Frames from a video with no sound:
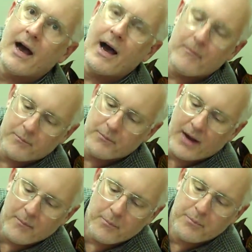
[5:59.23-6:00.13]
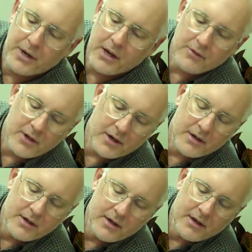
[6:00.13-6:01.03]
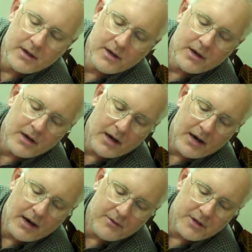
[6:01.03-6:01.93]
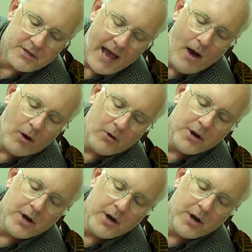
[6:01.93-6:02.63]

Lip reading: I'm putting the towel on